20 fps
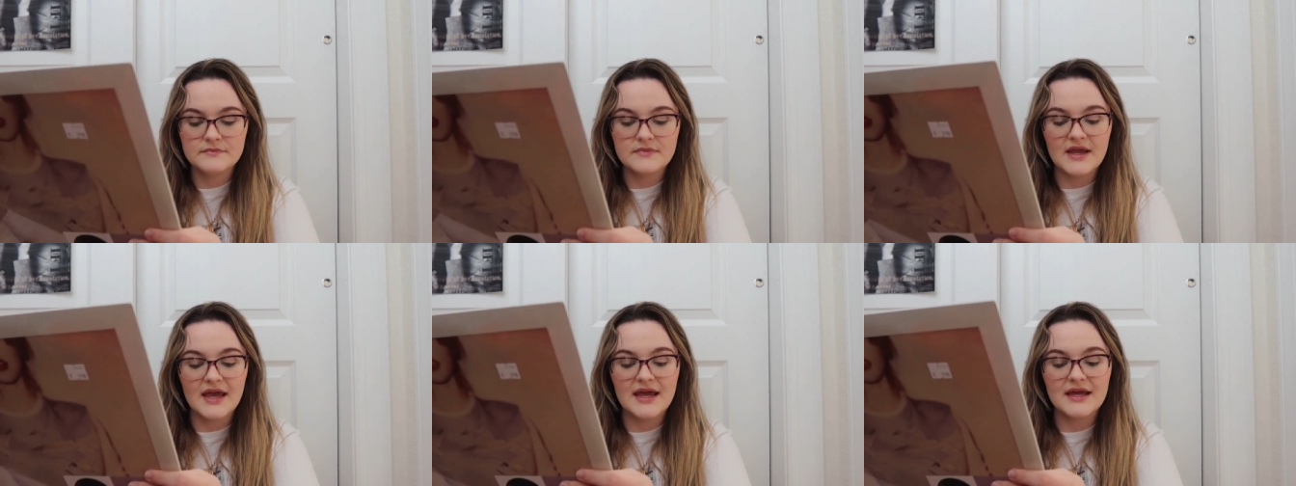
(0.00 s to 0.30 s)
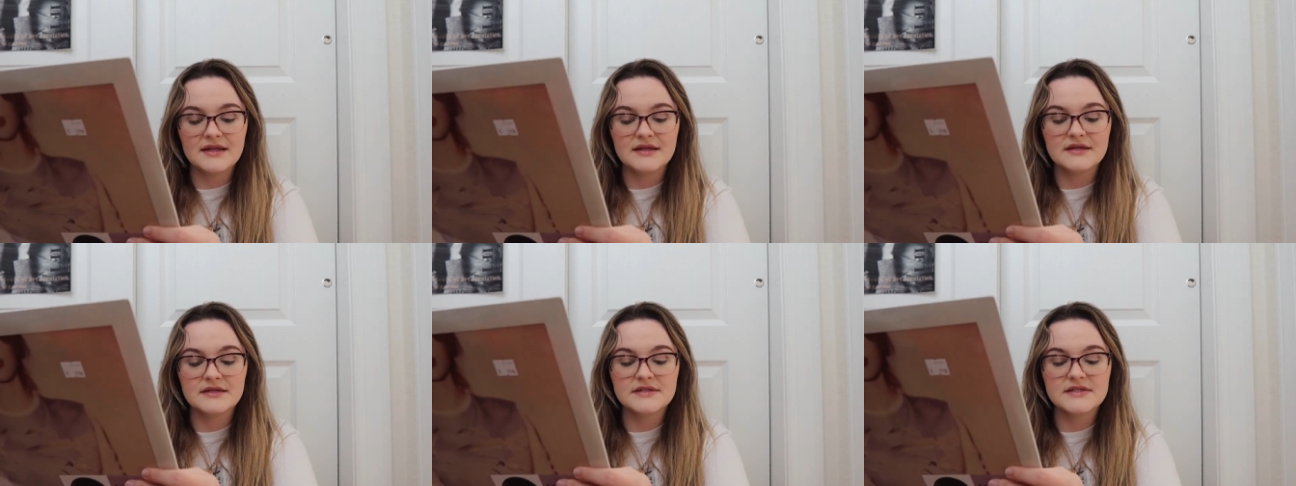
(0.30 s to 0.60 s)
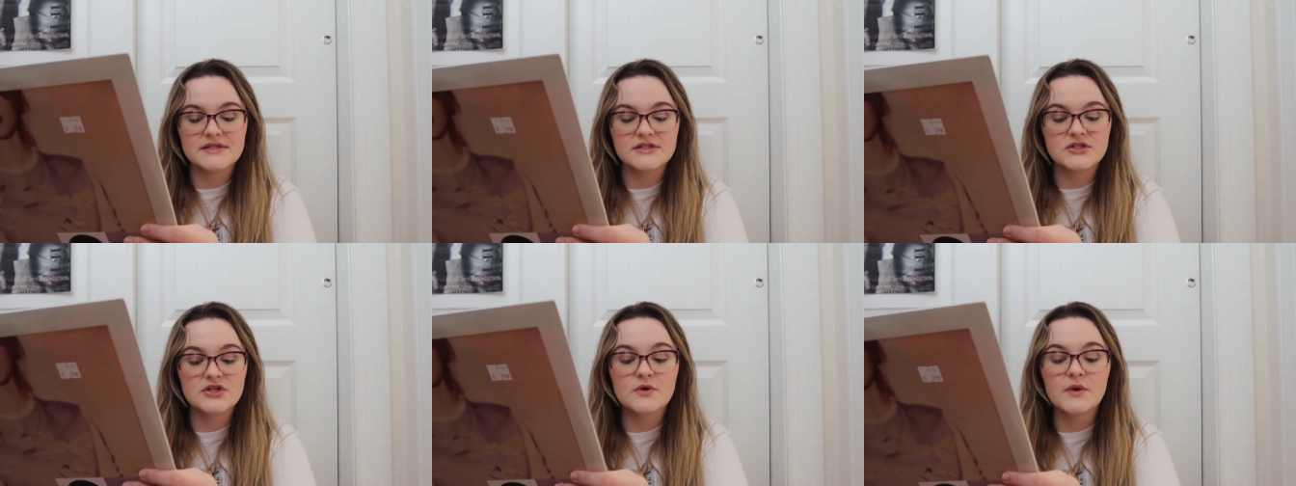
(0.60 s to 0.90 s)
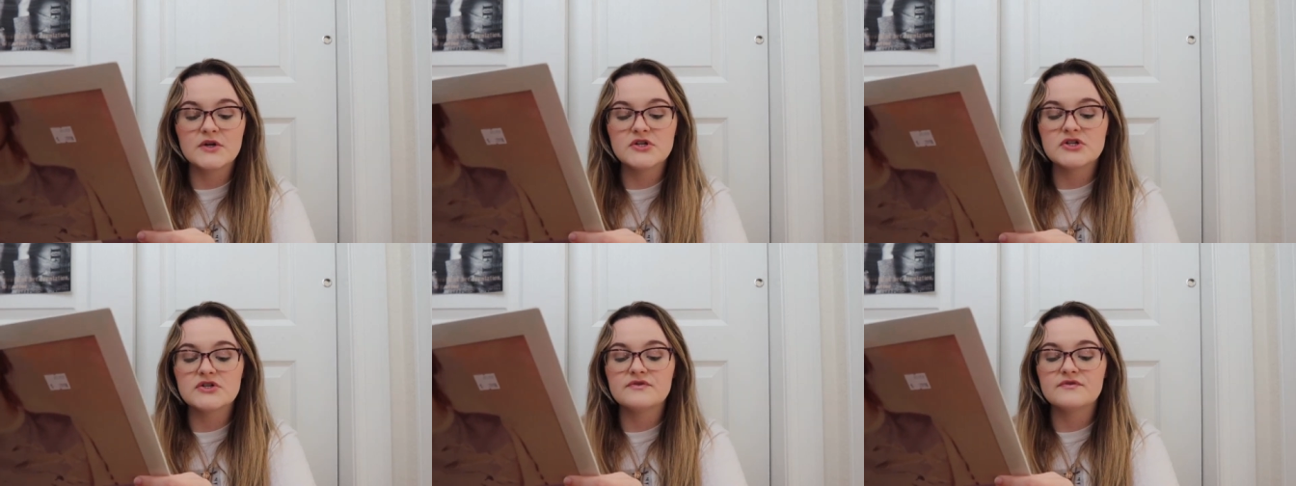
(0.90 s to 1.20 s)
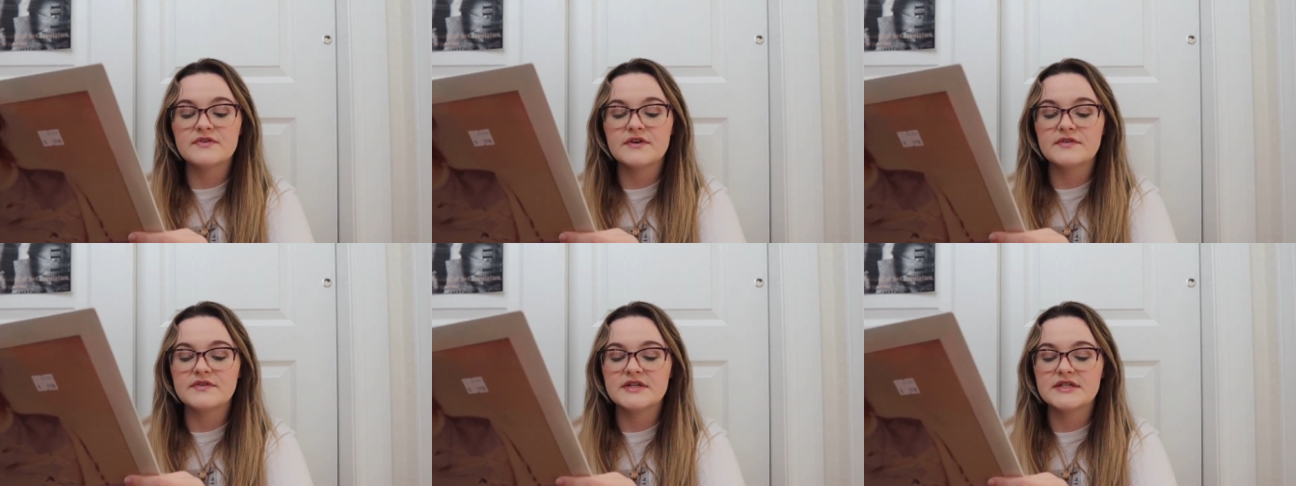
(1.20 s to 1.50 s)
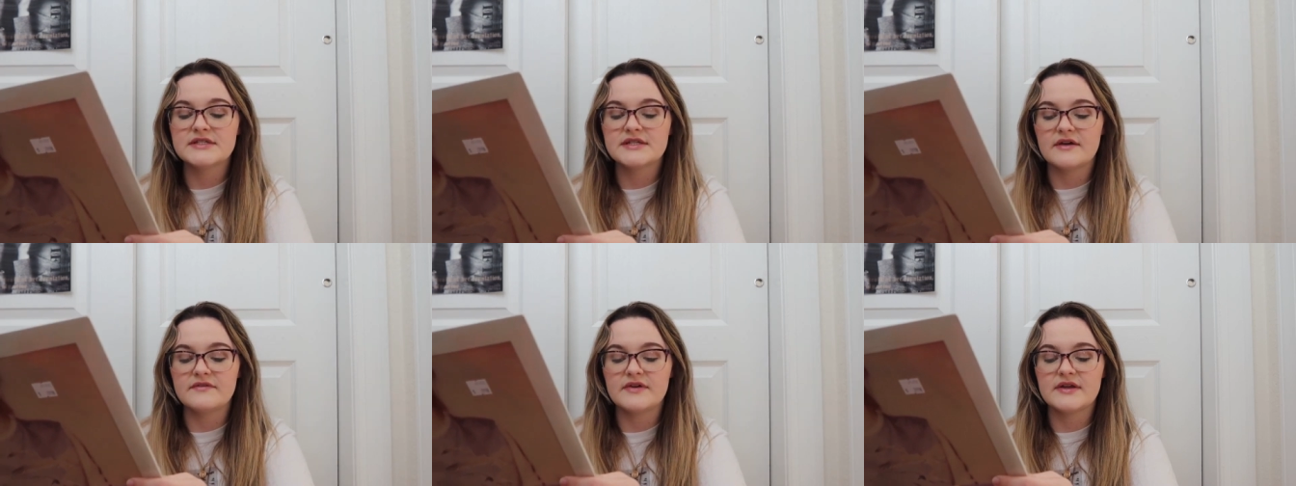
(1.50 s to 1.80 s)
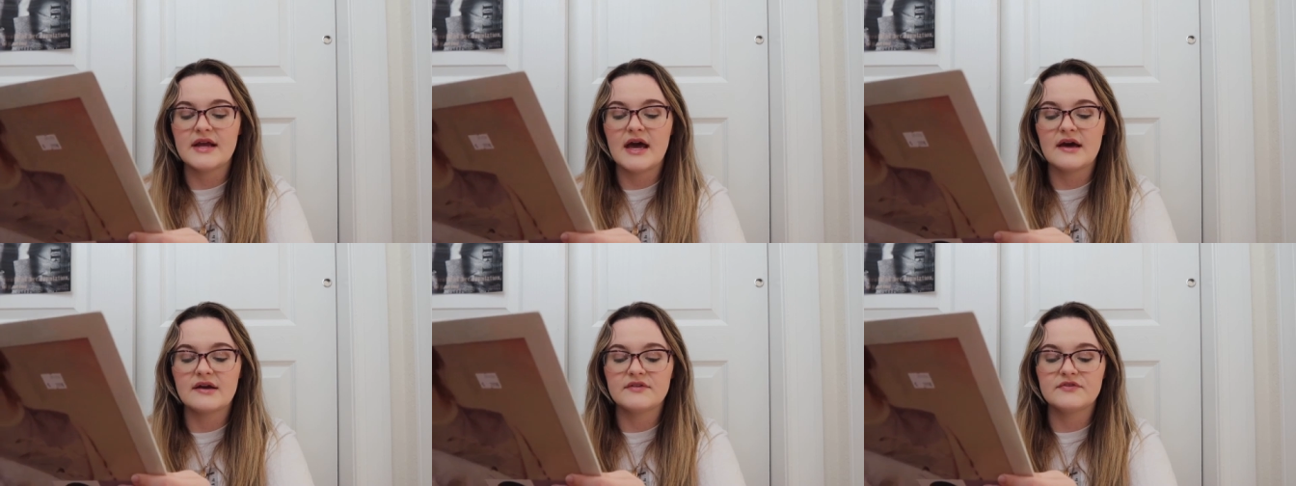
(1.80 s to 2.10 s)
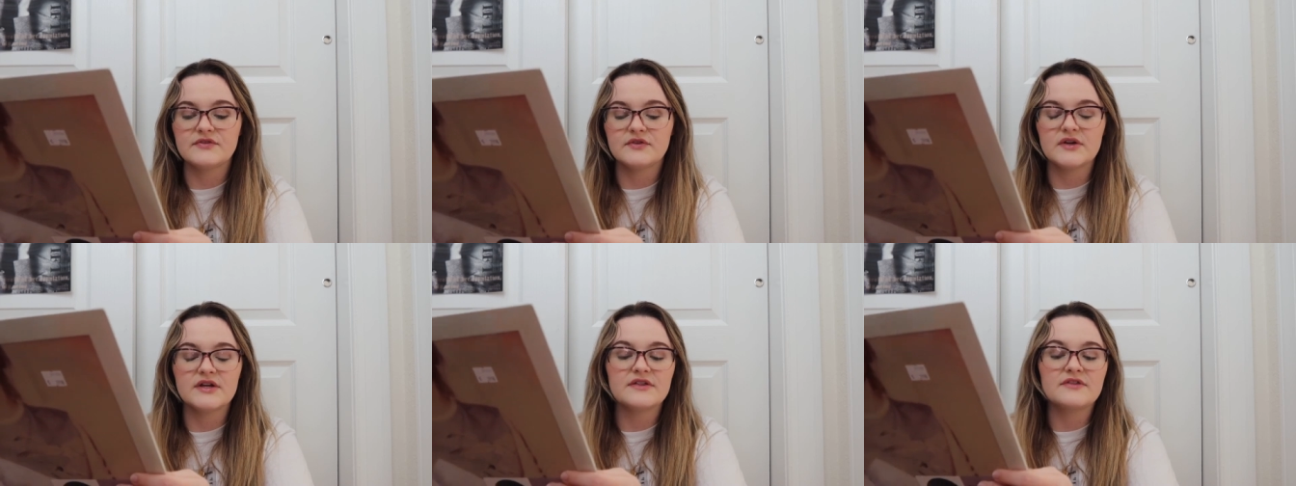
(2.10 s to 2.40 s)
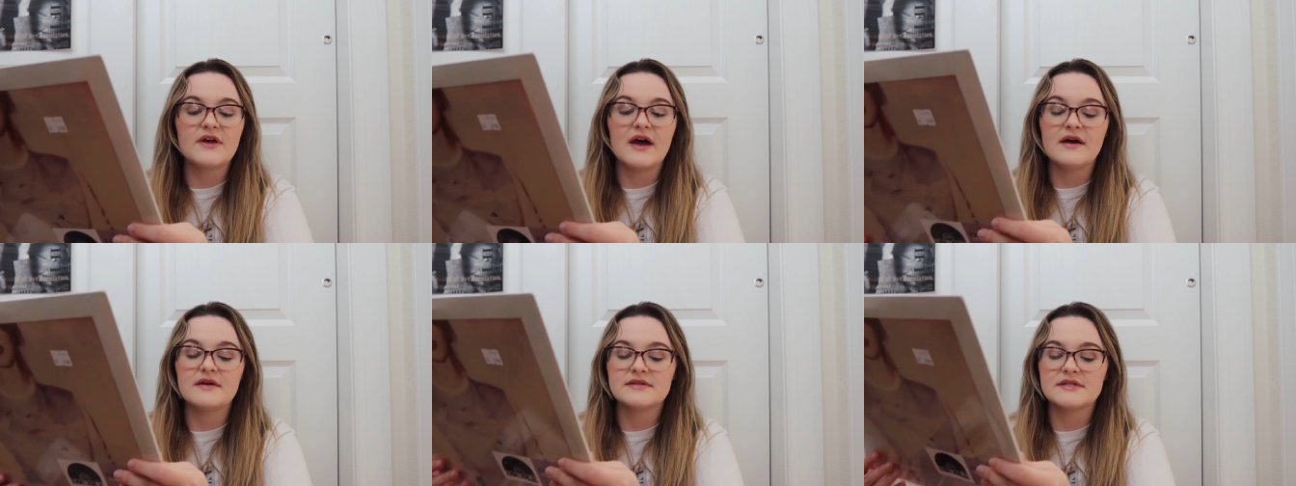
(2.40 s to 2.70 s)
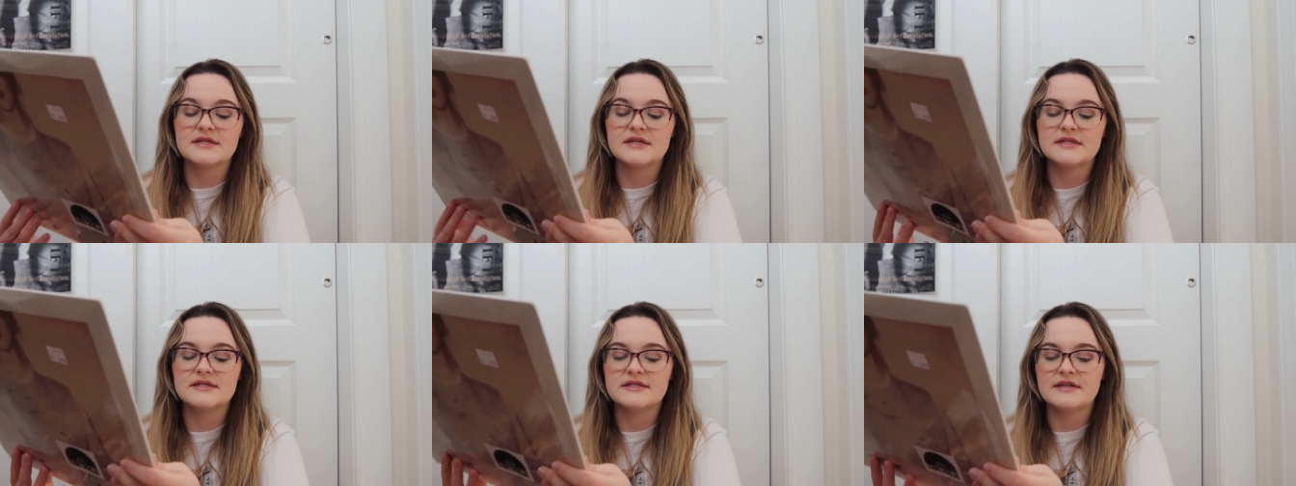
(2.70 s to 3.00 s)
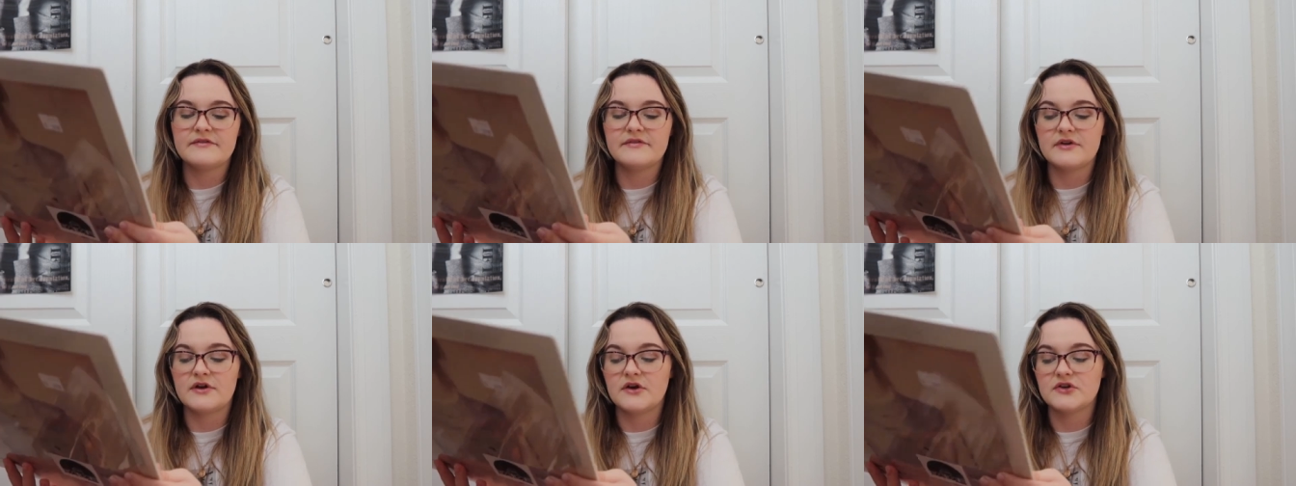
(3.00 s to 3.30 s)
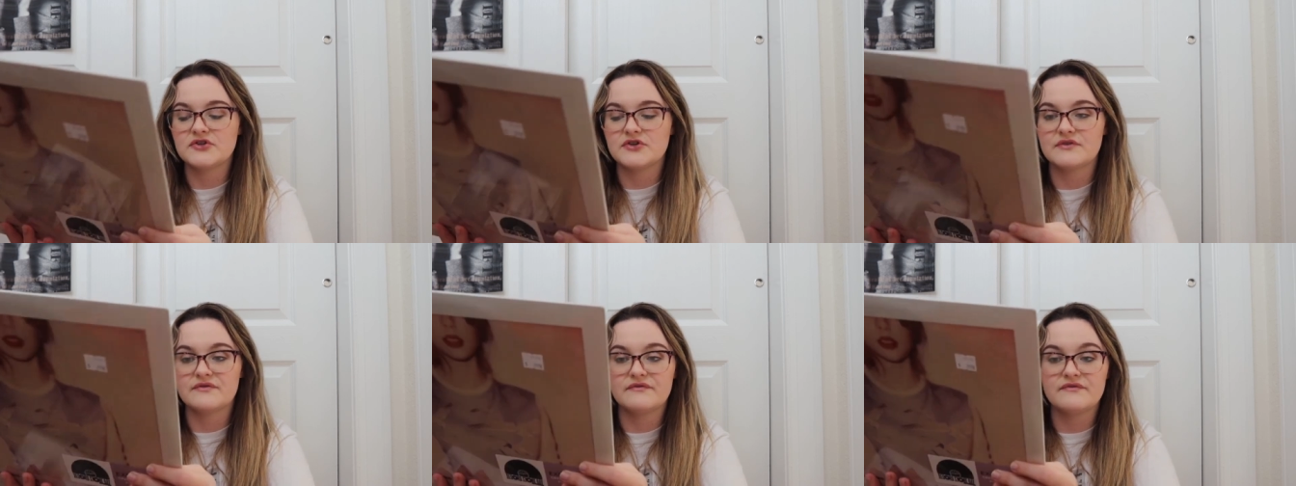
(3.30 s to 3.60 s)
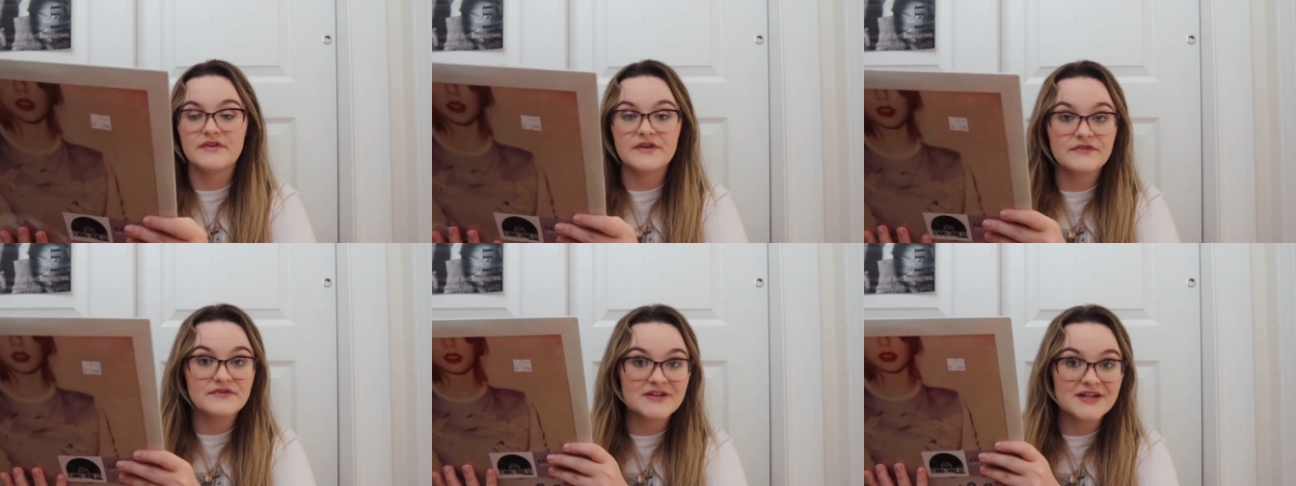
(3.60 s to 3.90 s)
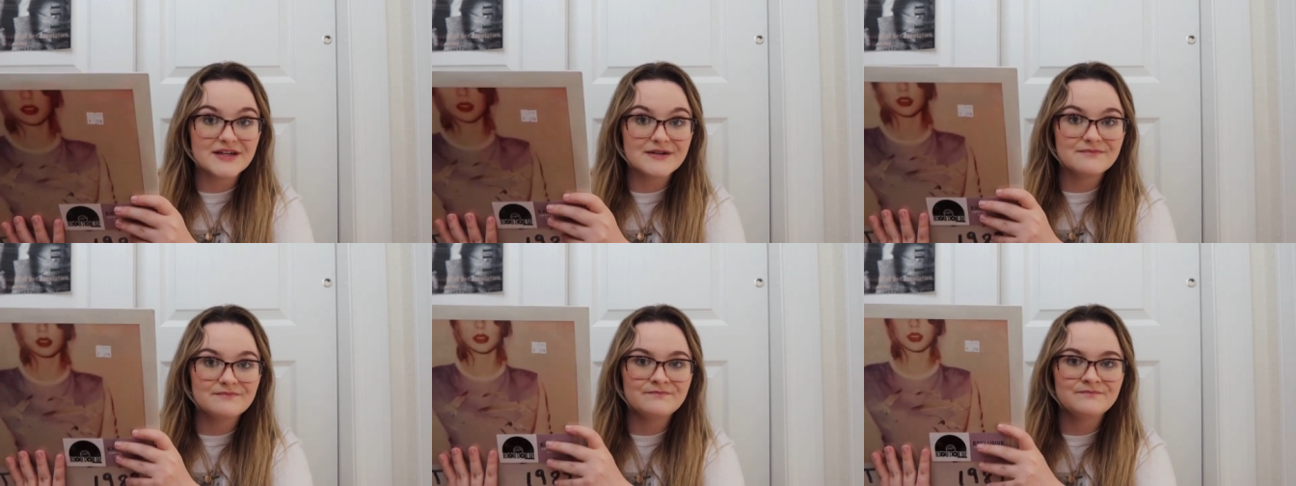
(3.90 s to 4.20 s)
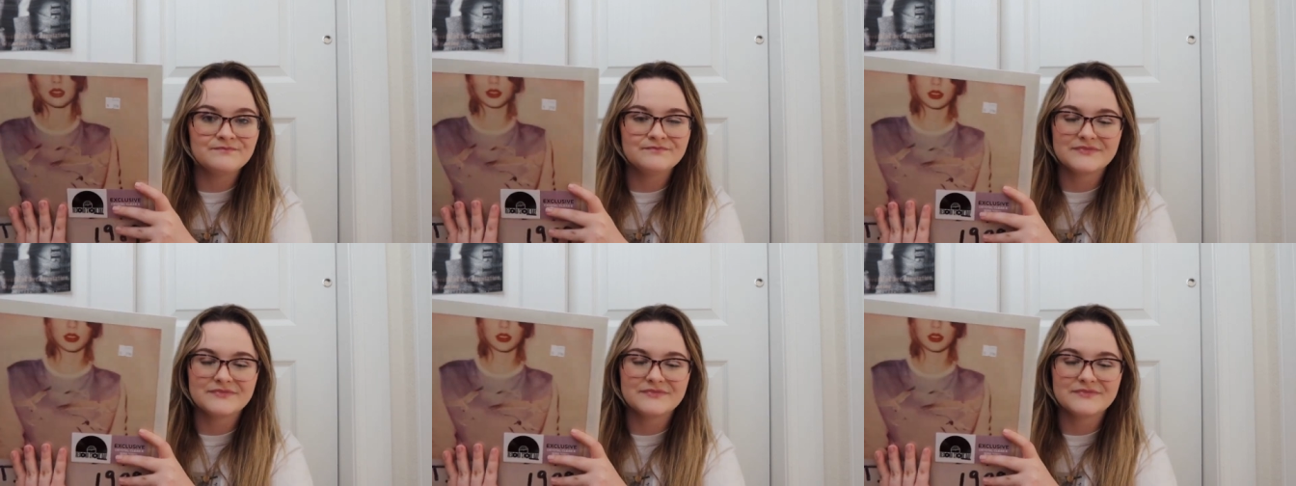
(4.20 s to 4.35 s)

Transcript: It is 257 out of 3,750